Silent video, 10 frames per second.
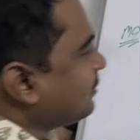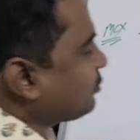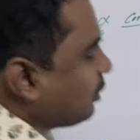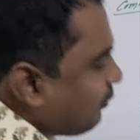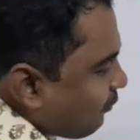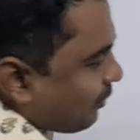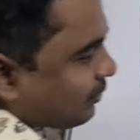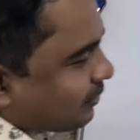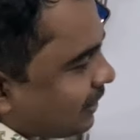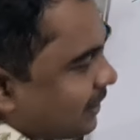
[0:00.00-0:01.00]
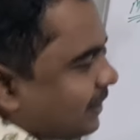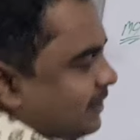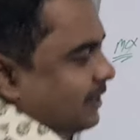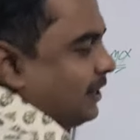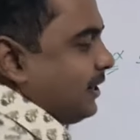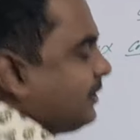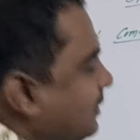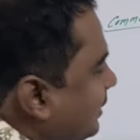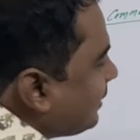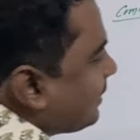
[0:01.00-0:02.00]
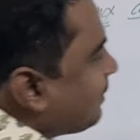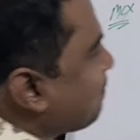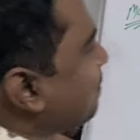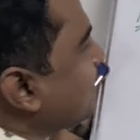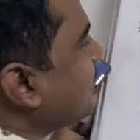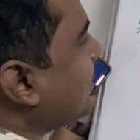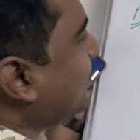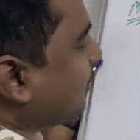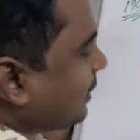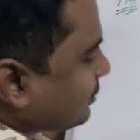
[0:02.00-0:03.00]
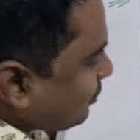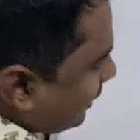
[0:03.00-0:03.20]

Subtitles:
So if you want to take a trade in here, okay, so